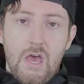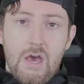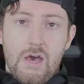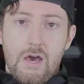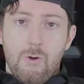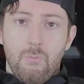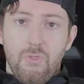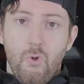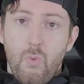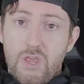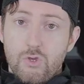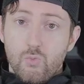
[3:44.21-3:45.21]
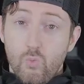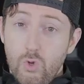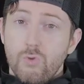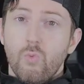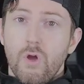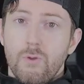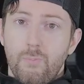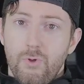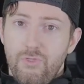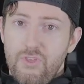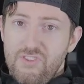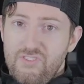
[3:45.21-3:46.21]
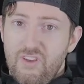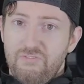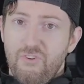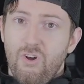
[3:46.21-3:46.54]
But the way you would want to put this stuff